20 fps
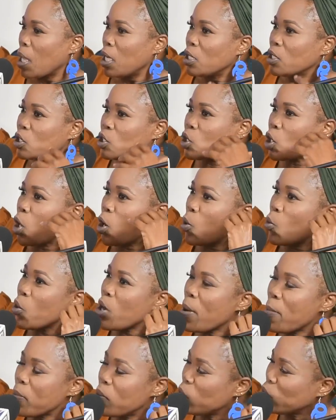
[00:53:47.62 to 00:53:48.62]
So
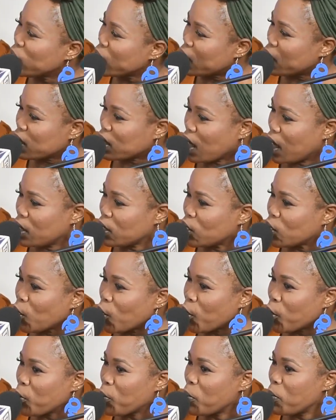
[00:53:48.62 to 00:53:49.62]
where music is
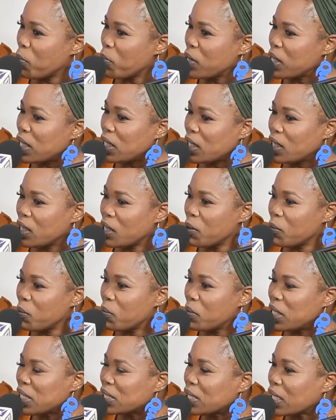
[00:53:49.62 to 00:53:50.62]
concerned, me
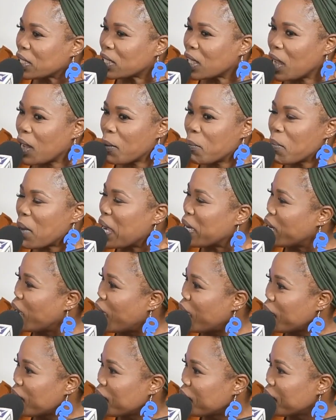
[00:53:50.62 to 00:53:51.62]
is not a
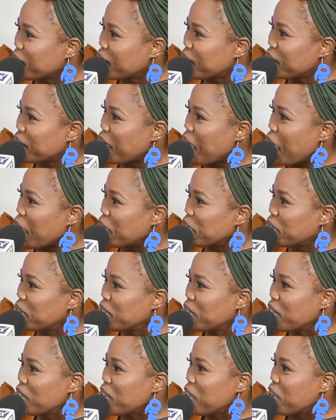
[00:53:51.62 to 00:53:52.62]
mother, and
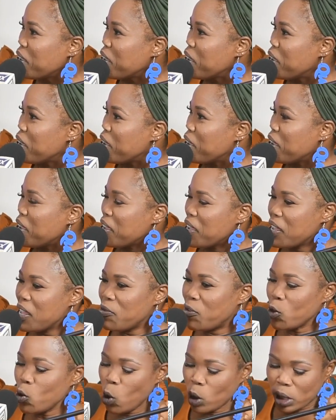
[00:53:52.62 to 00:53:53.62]

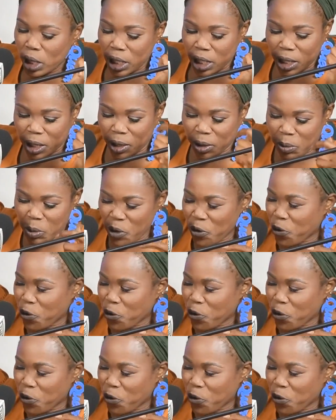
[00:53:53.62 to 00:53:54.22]
if you notice, me